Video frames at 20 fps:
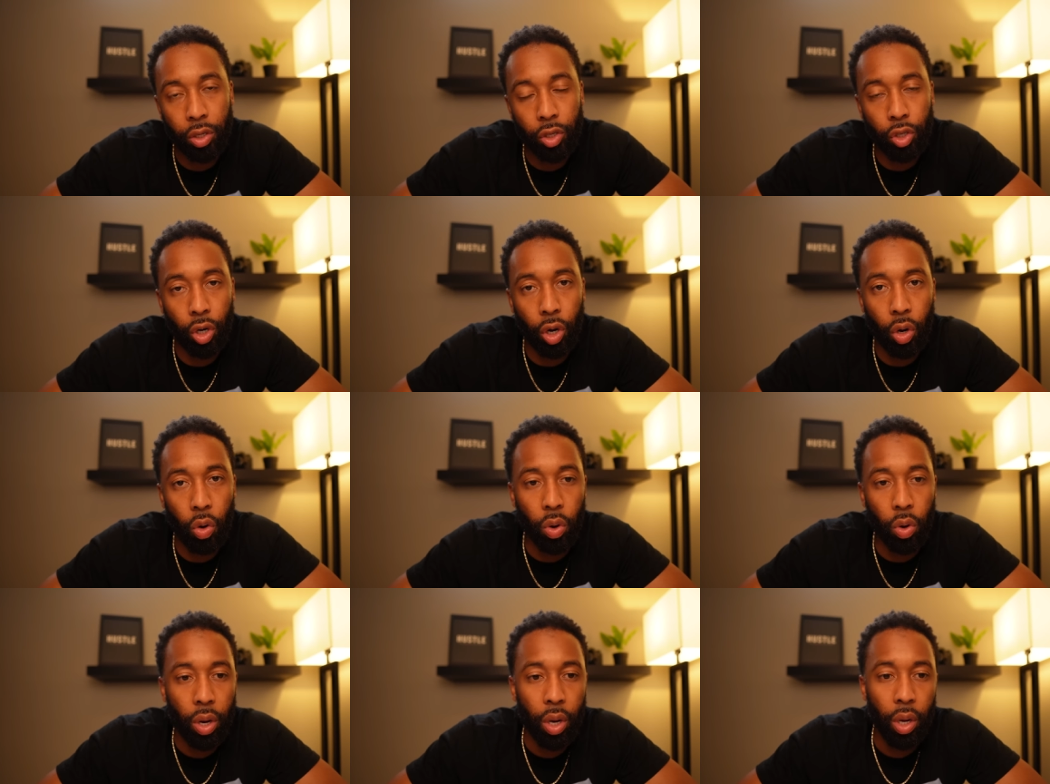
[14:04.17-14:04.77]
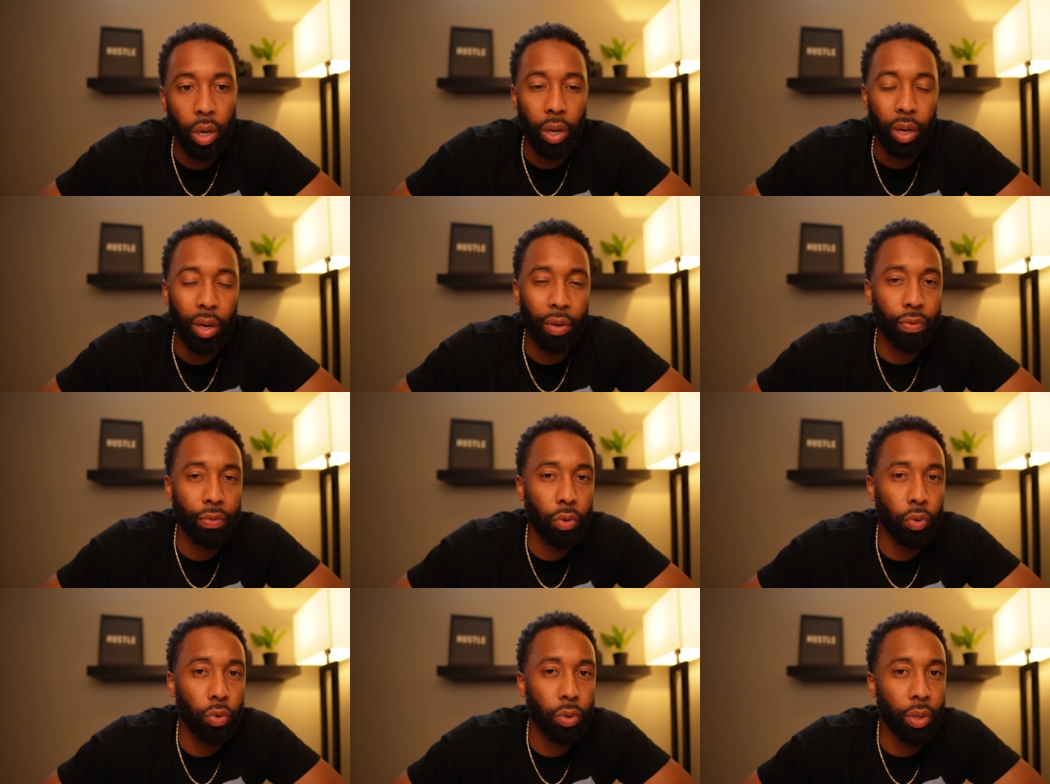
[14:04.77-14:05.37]
So
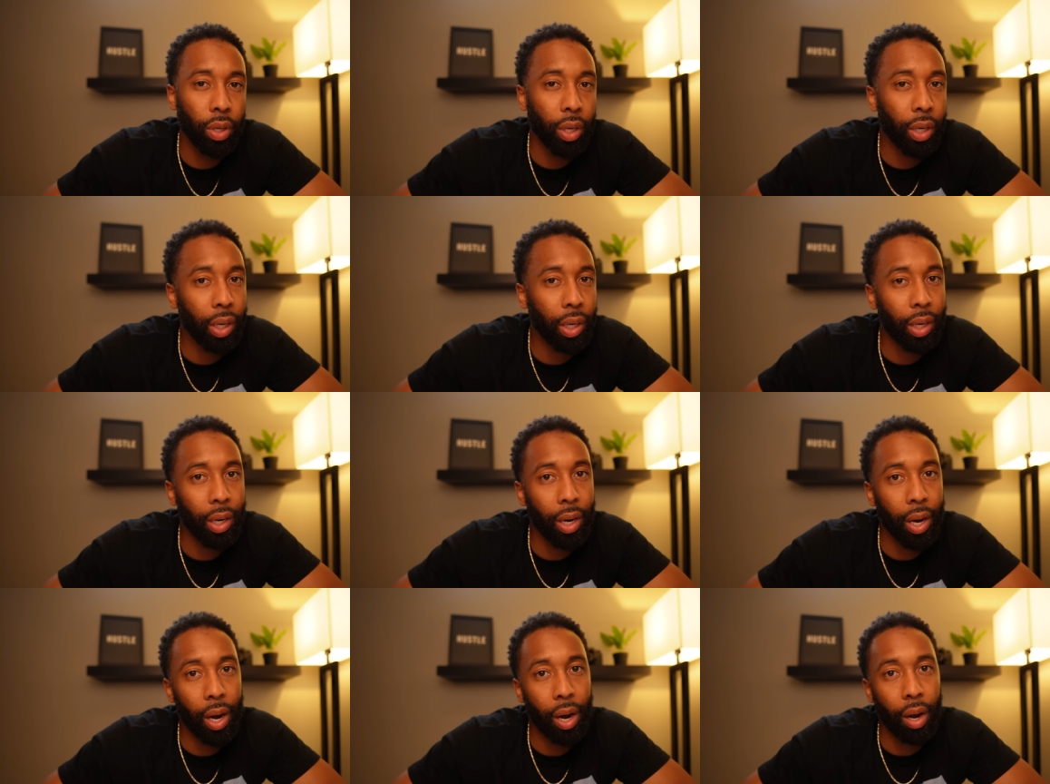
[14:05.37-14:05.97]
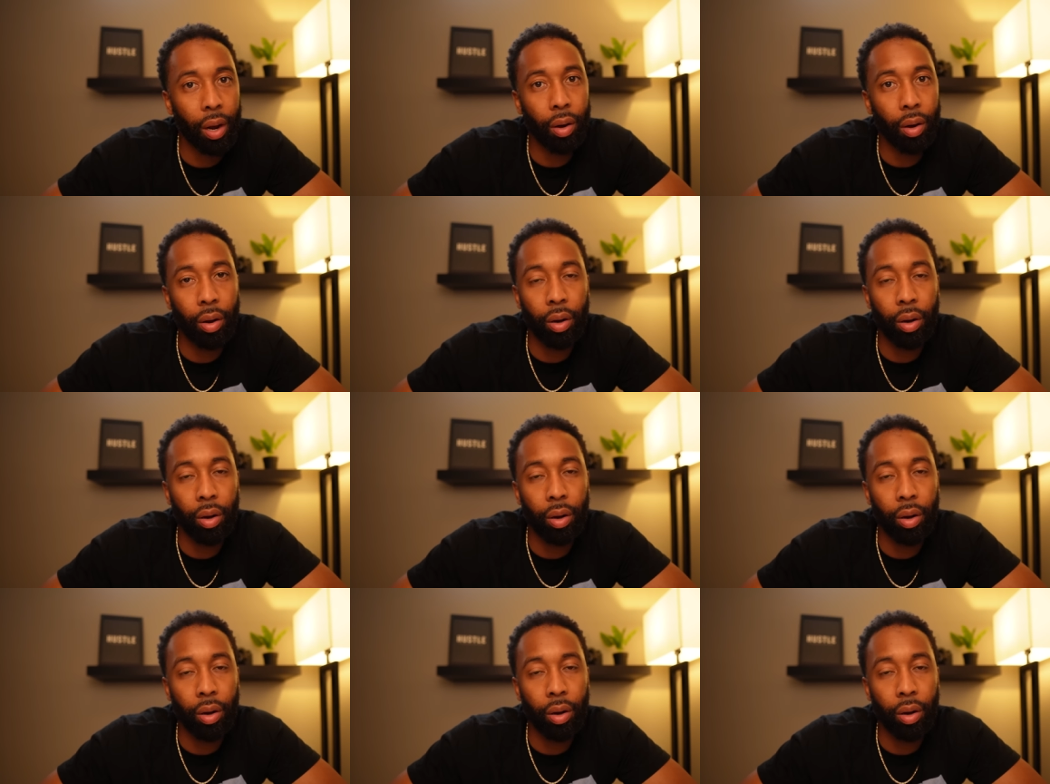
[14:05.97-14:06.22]
if you thinking that,